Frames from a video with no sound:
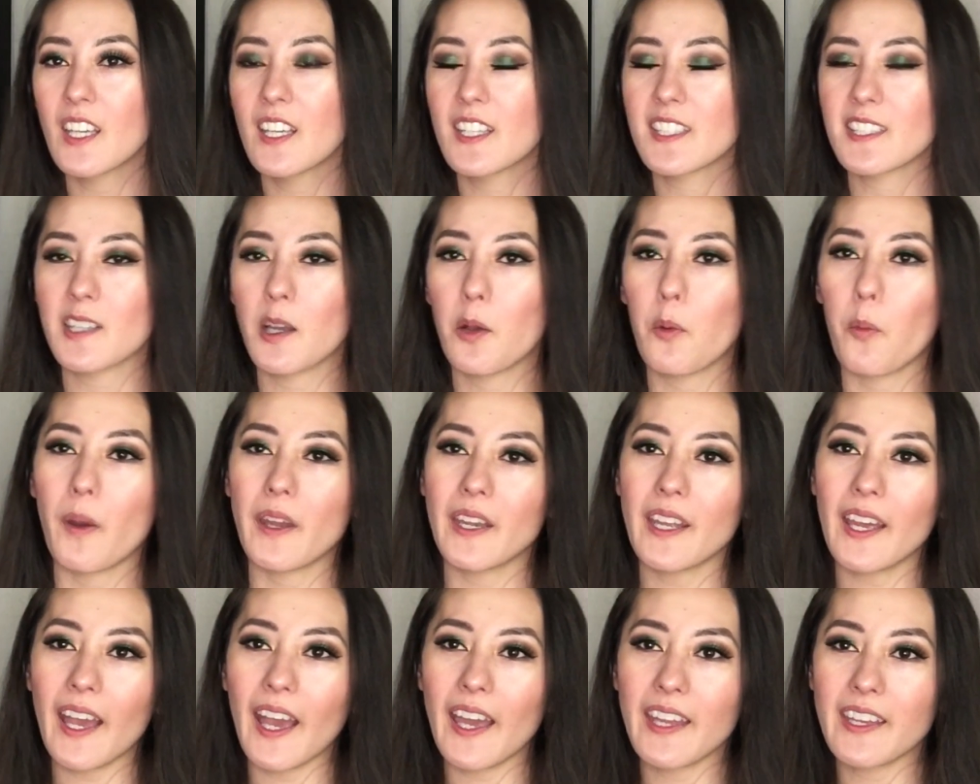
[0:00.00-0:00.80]
So I went
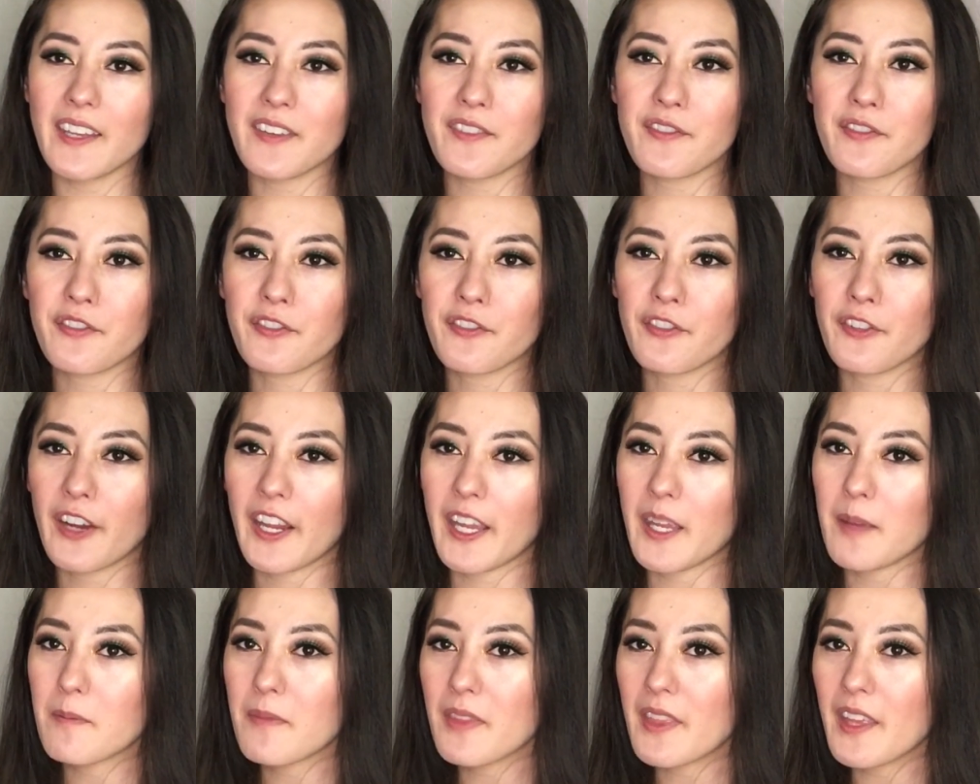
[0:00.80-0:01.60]
ahead and
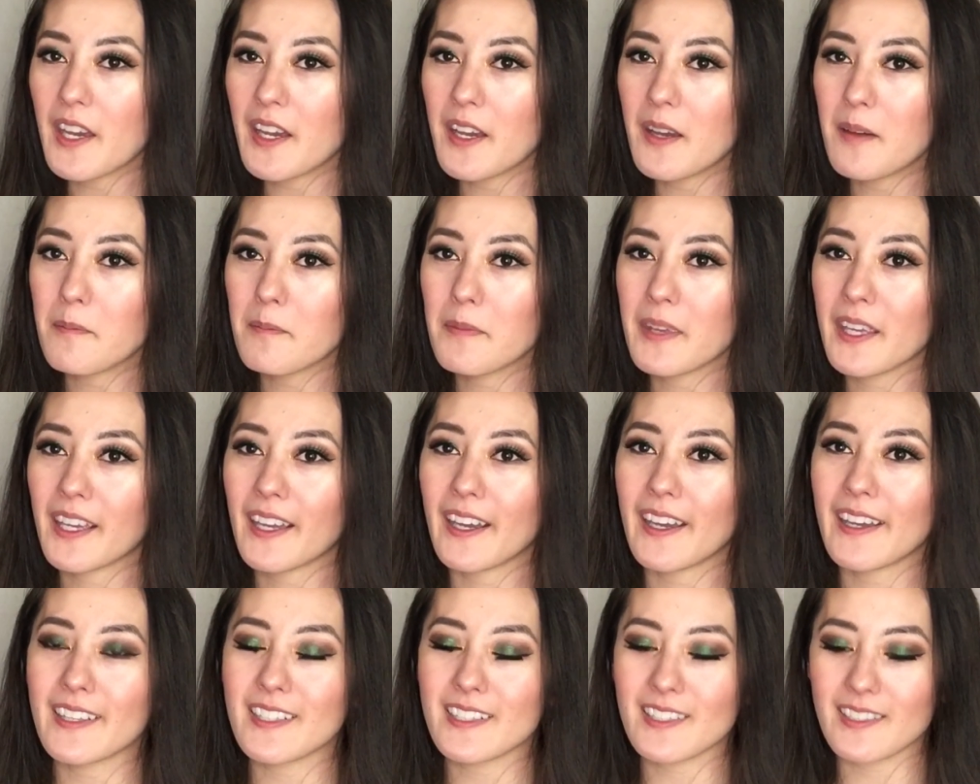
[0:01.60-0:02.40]
framed them
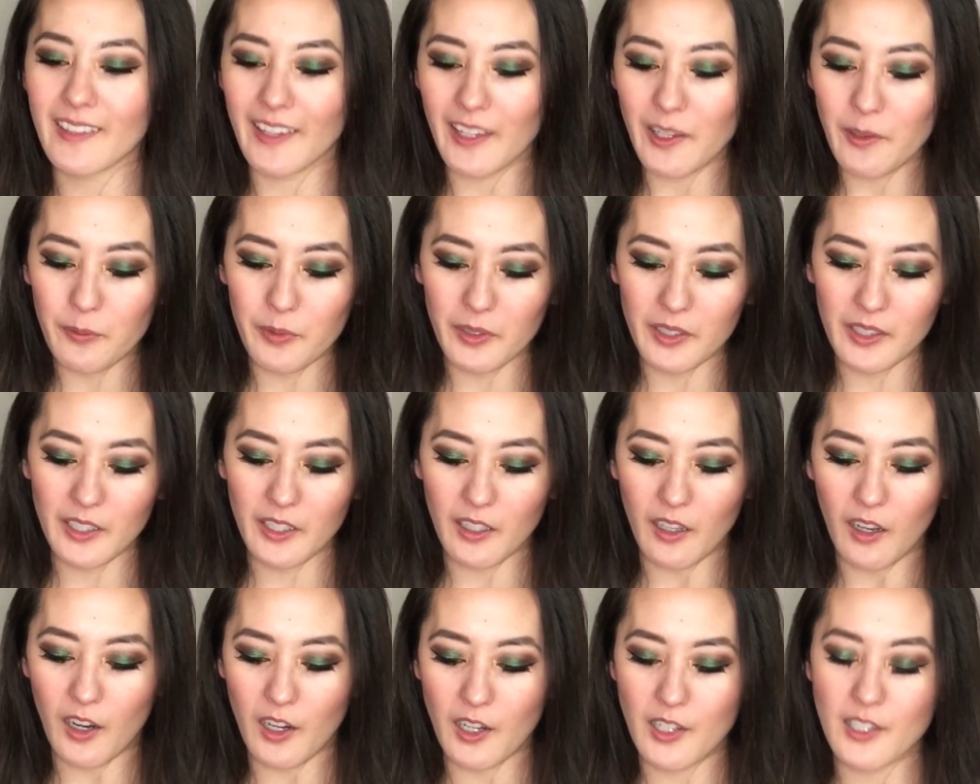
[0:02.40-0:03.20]
because they really
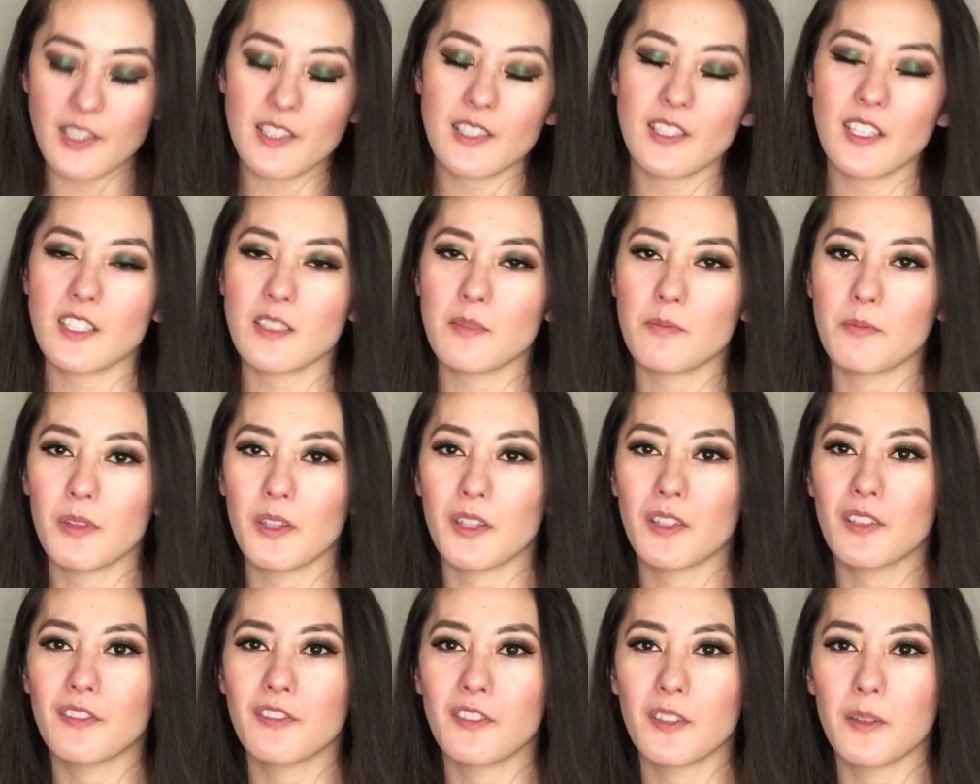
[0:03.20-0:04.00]
are such
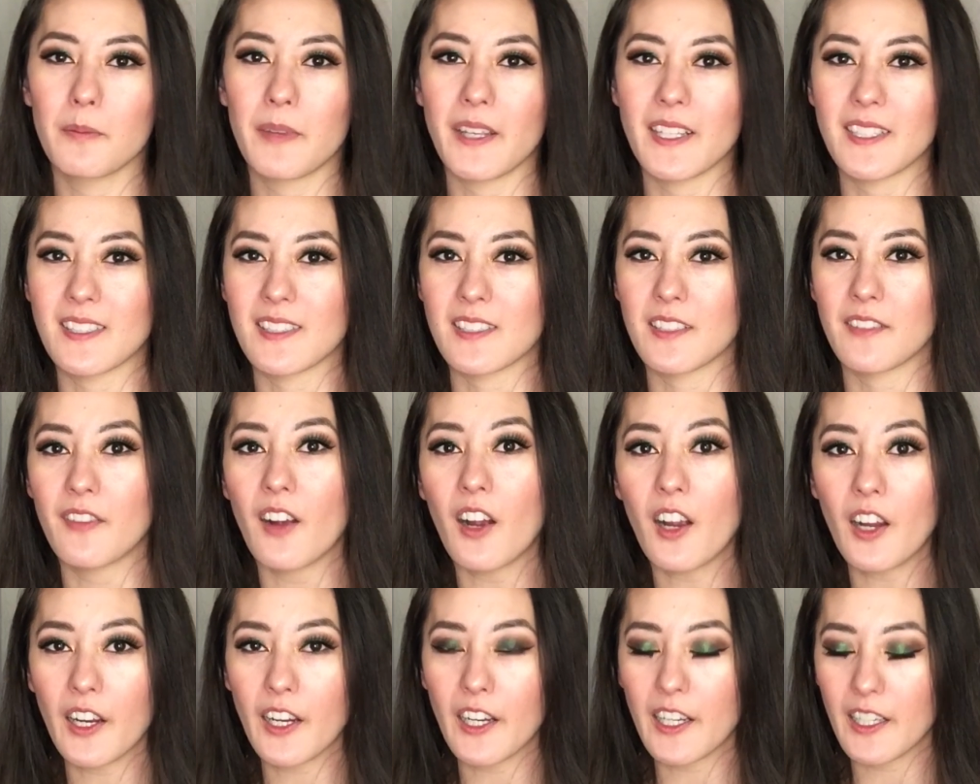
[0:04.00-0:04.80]
beautiful pieces of
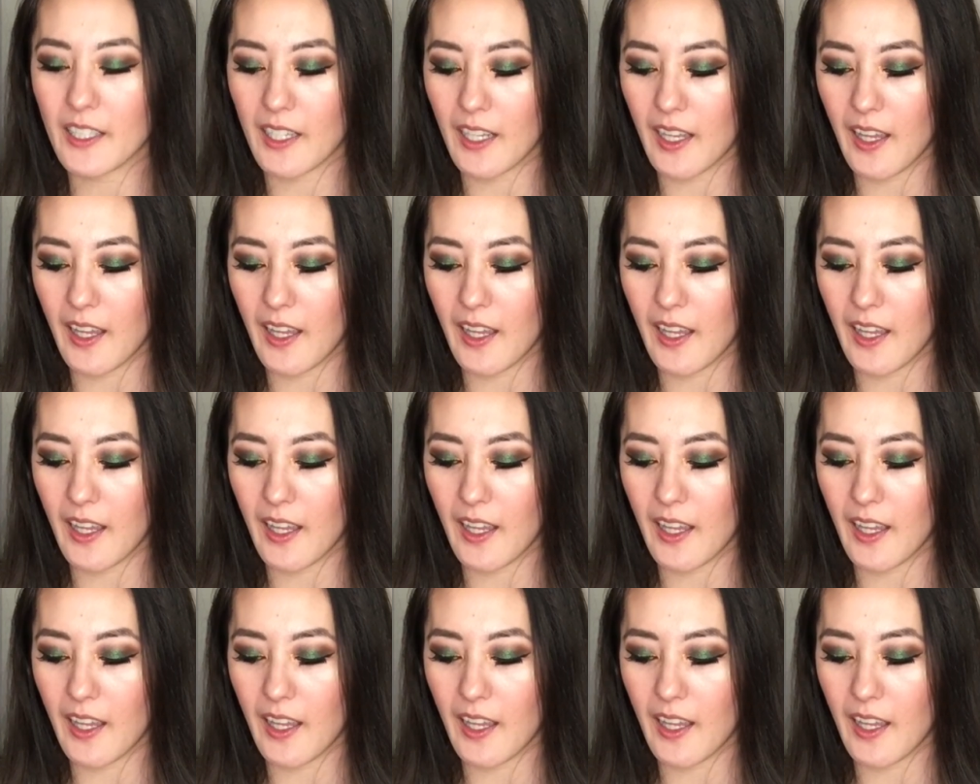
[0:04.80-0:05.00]
art